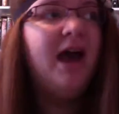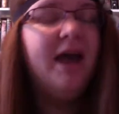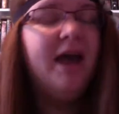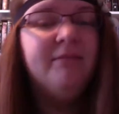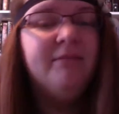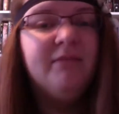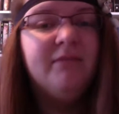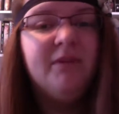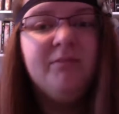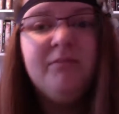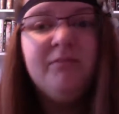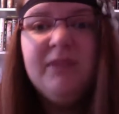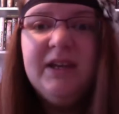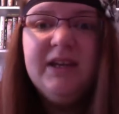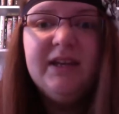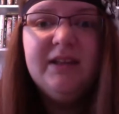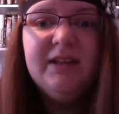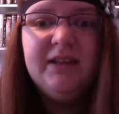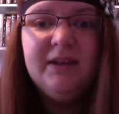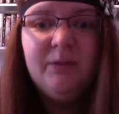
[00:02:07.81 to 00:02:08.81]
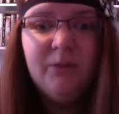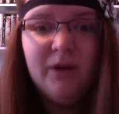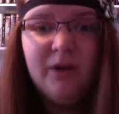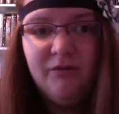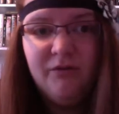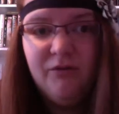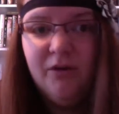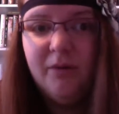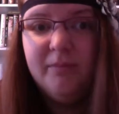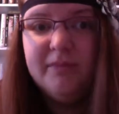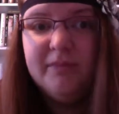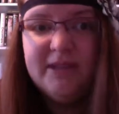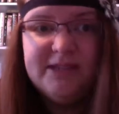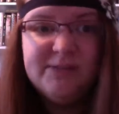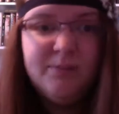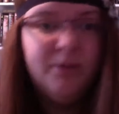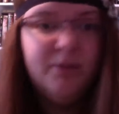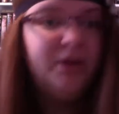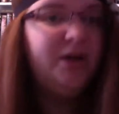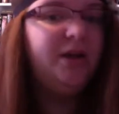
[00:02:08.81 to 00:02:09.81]
I immediately went from this
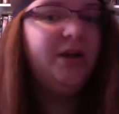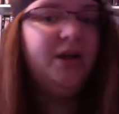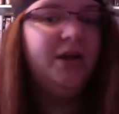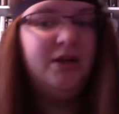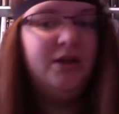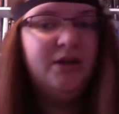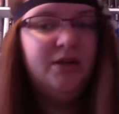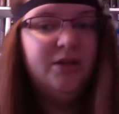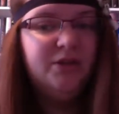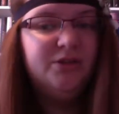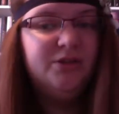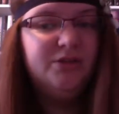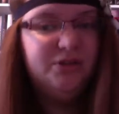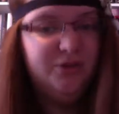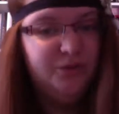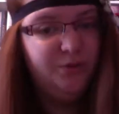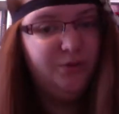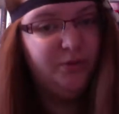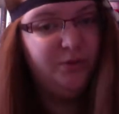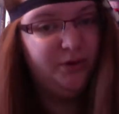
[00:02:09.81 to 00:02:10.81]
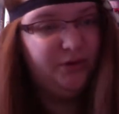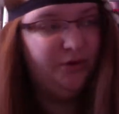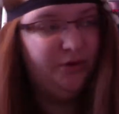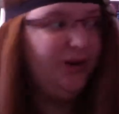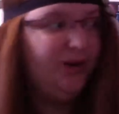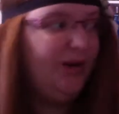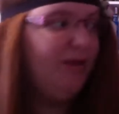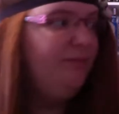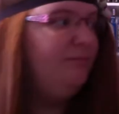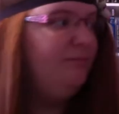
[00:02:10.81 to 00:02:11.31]
book to book 3,